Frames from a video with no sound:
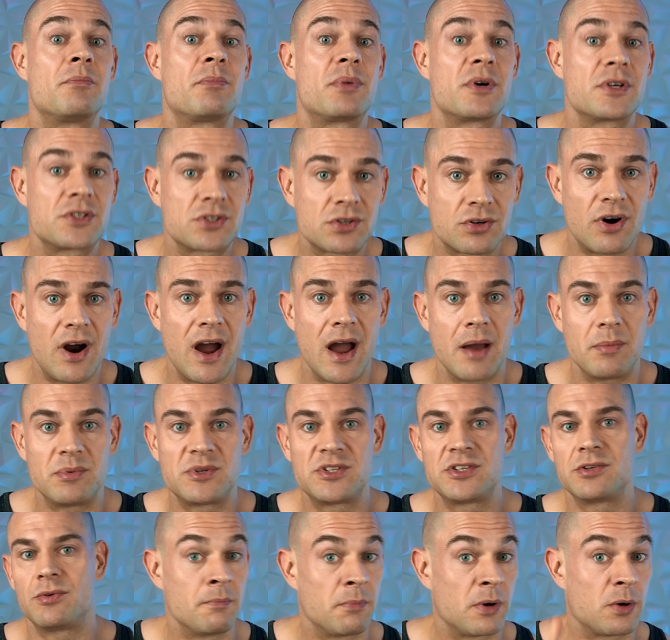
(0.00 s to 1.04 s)

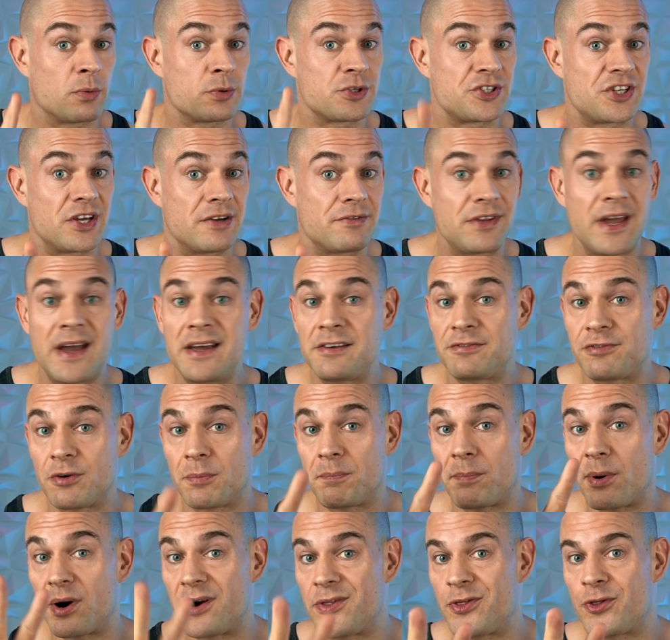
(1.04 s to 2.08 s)
prescribed. But we'll save that
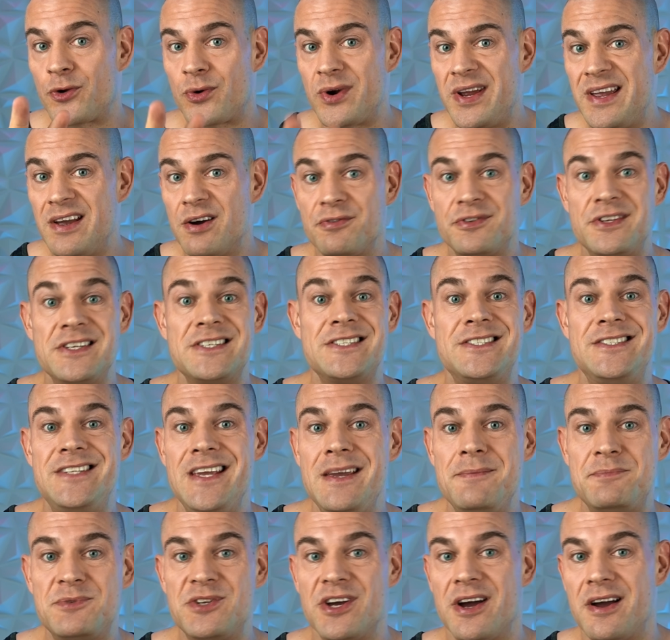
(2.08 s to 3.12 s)
for part three of this
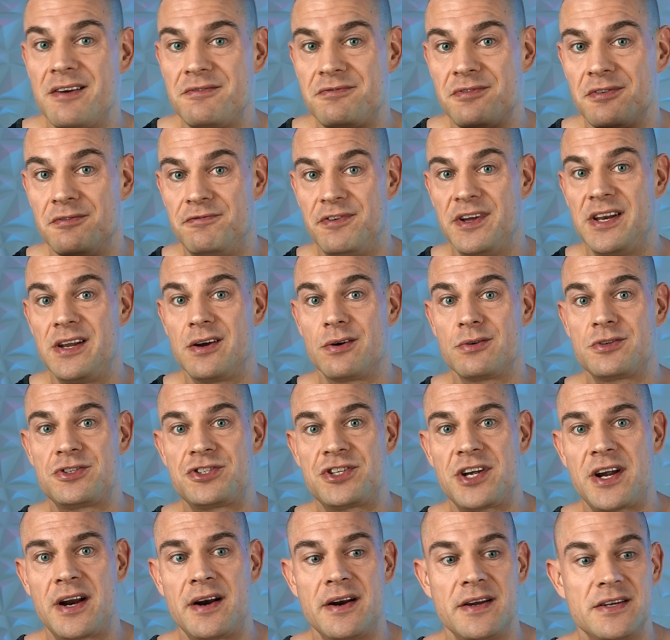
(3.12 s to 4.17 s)
deep dive video
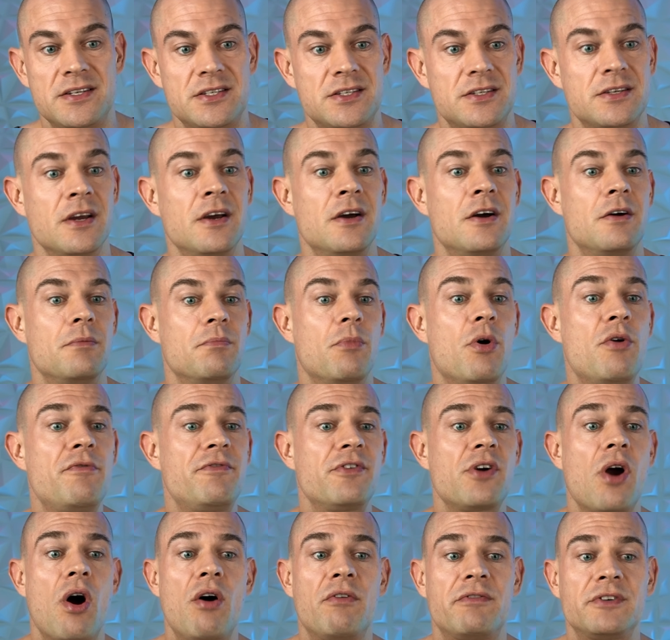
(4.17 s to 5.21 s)
series.
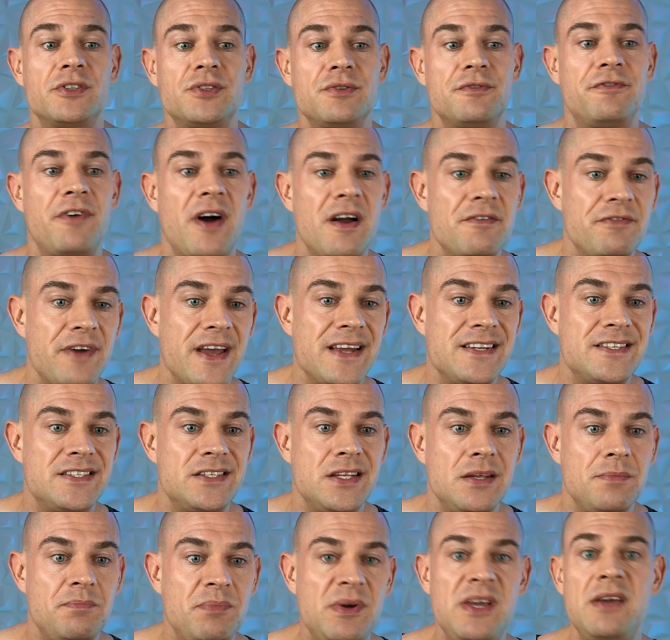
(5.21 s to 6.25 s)
Moving over to five H
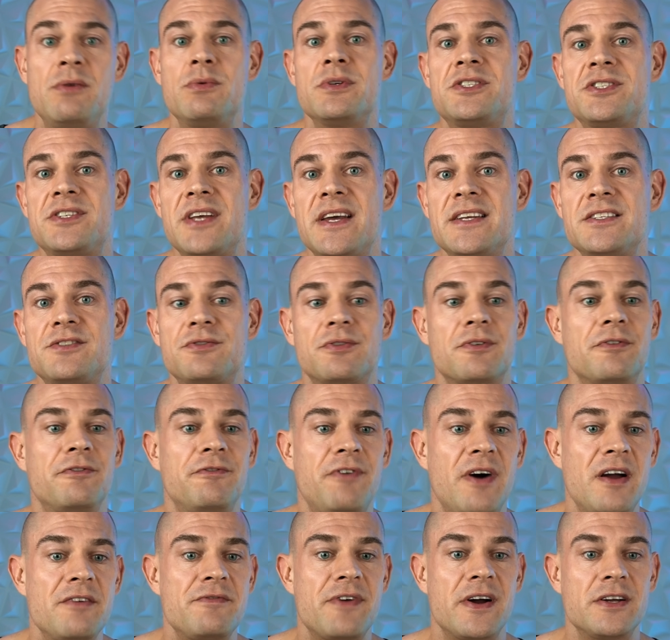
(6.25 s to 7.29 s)
T P, which stands for
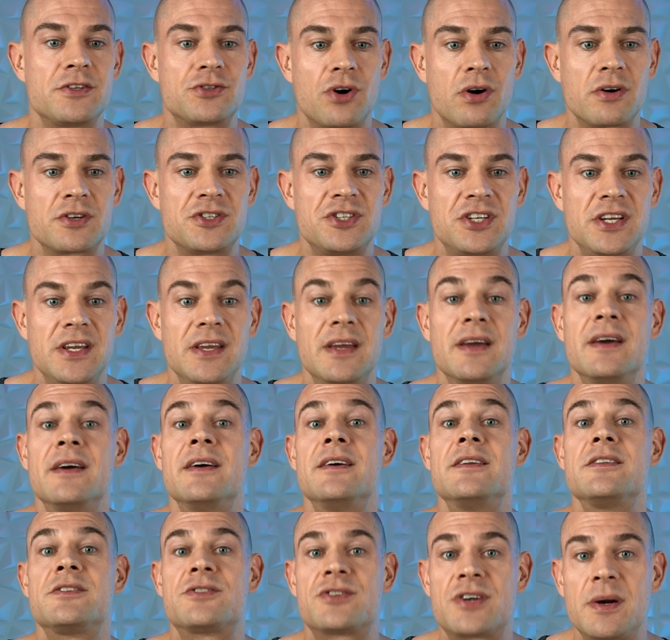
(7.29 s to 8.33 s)
five hydroxy
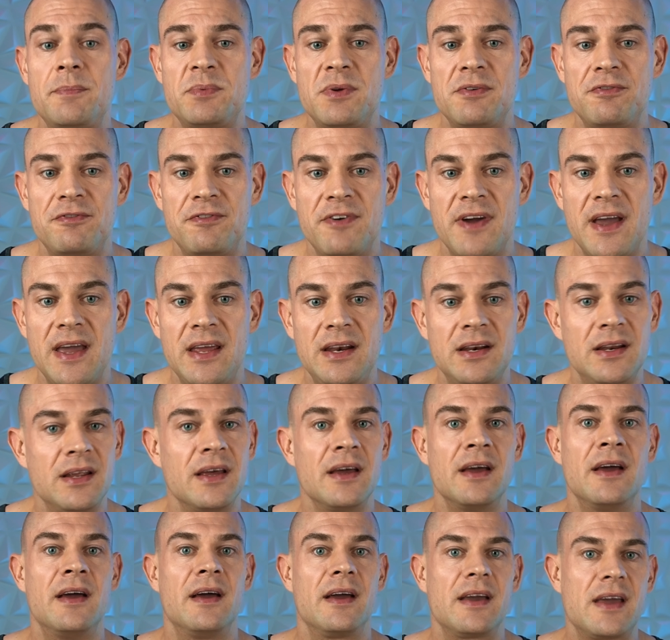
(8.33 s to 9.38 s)
tryptophan.
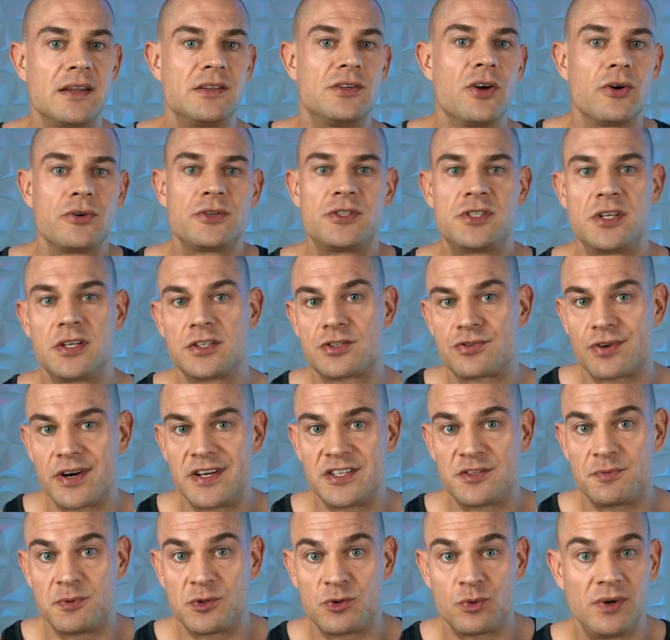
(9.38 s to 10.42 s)
Again, dosages
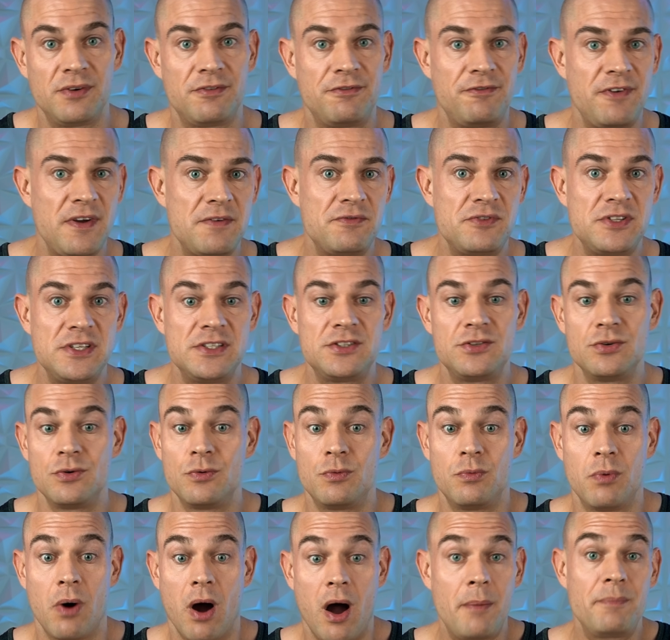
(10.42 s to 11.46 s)
range between fifty
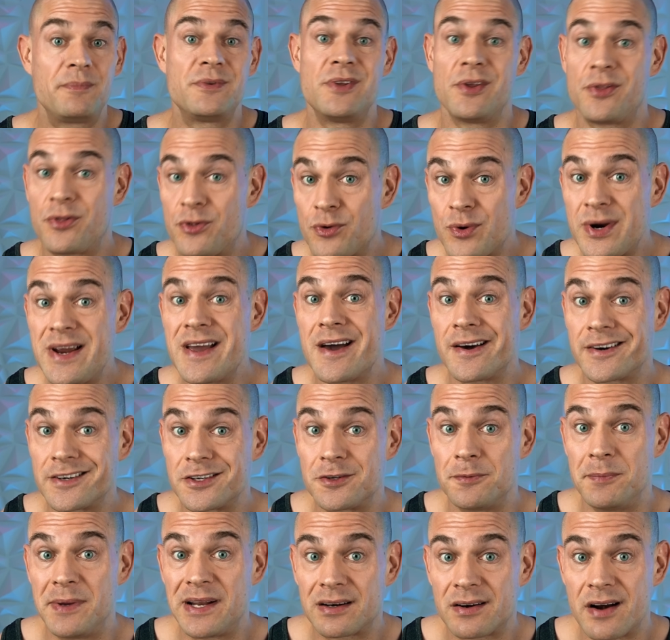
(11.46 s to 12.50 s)
to up to three
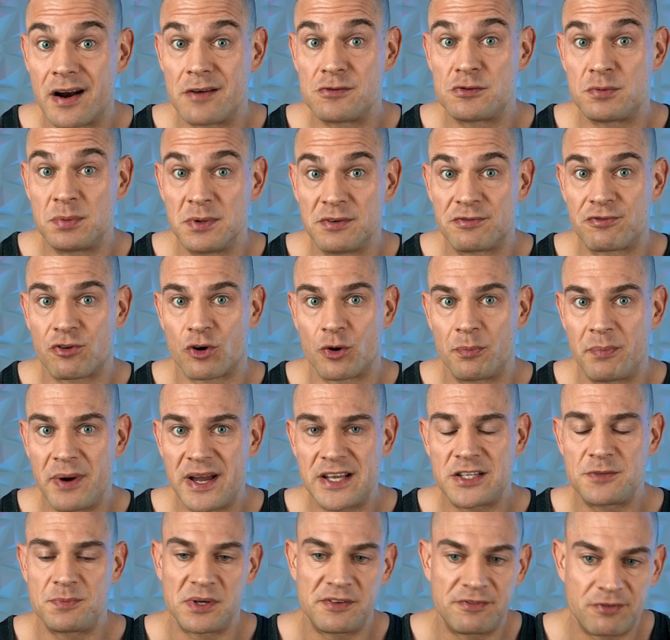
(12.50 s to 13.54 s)
hundred milligrams before
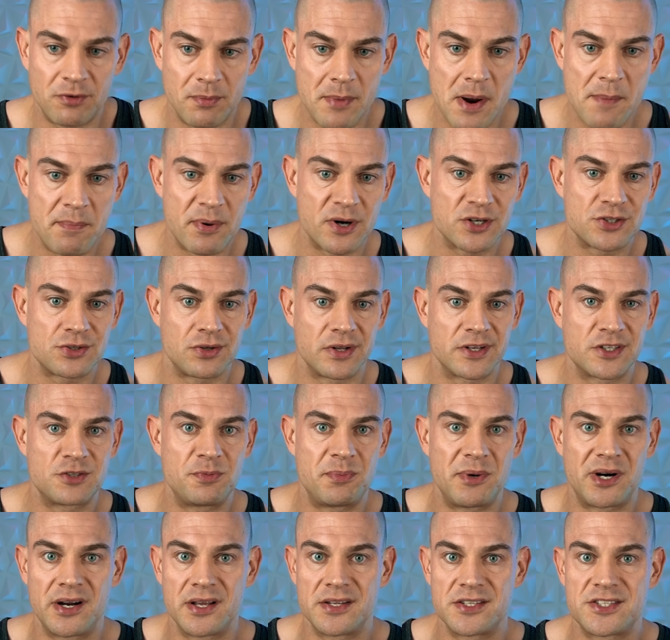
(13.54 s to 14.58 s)
bed, but from my personal
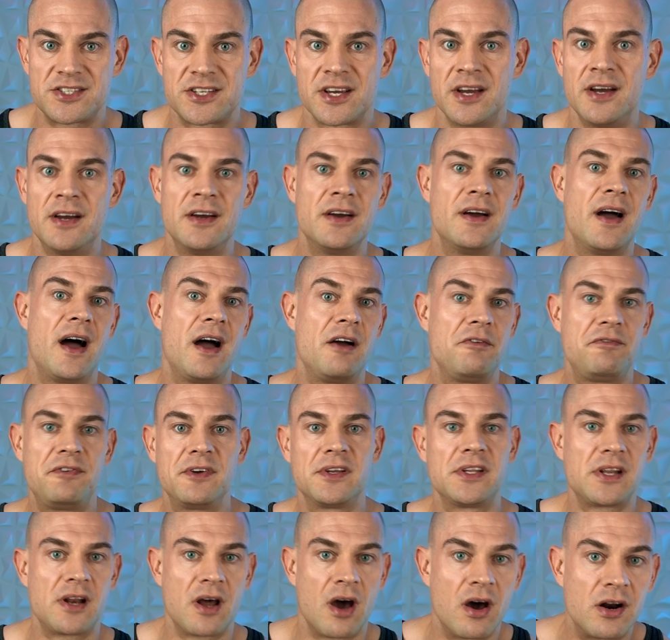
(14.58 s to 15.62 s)
experience, I
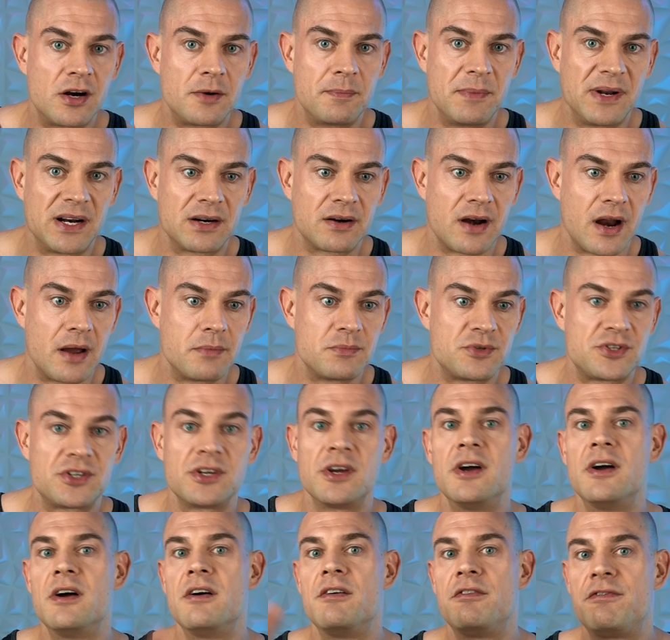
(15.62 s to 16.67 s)
feel that one hundred milligrams
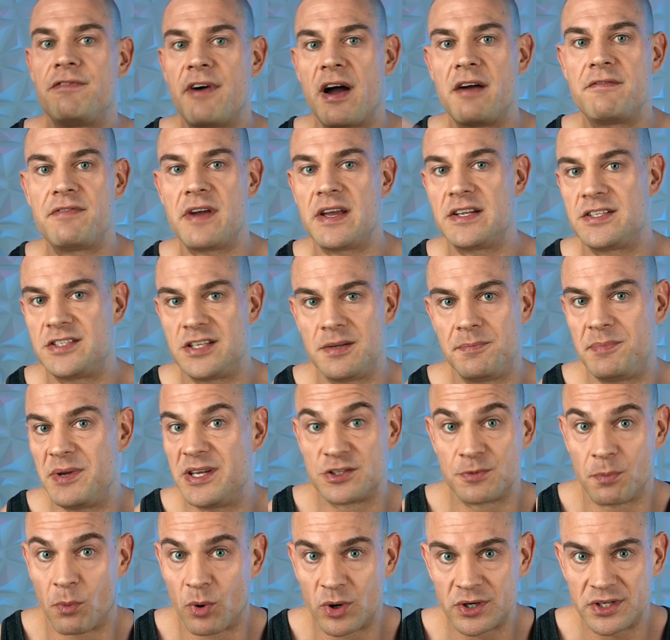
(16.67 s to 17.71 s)
five H T P
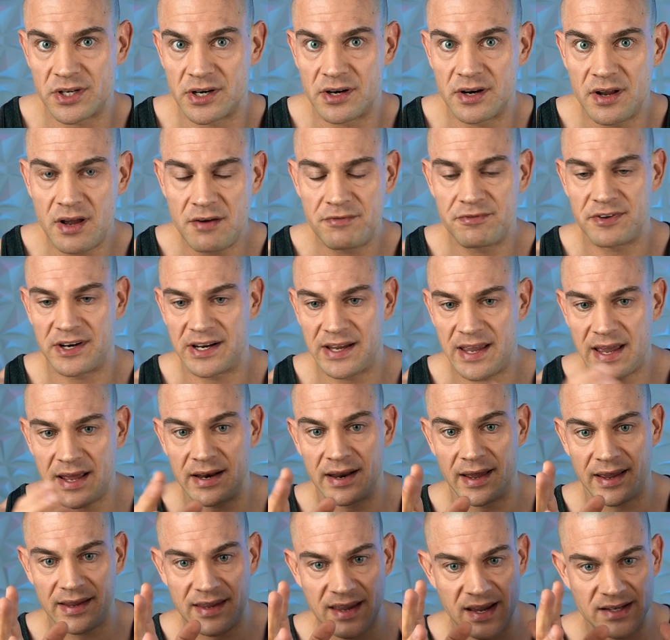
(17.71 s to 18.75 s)
is more than enough. And
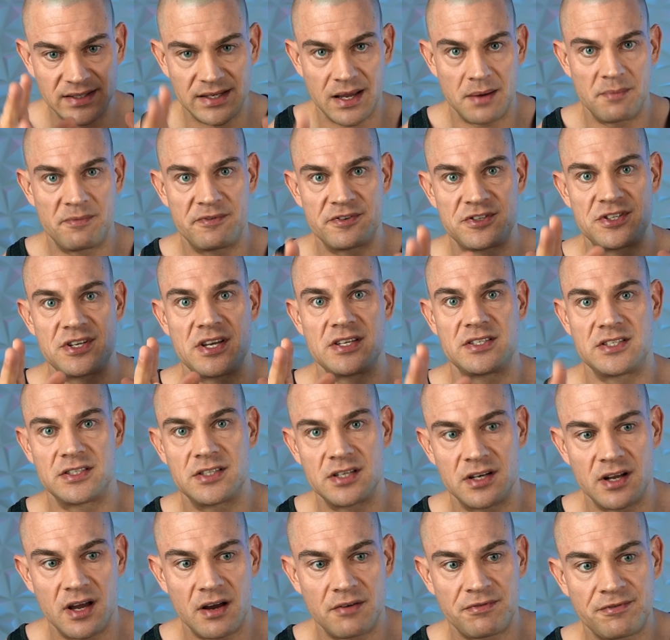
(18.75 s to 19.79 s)
again, I can't emphasize this
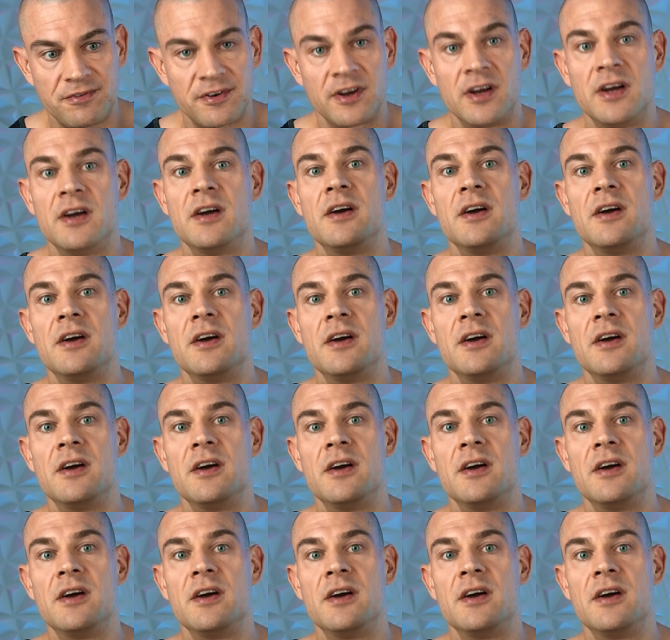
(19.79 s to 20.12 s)
enough.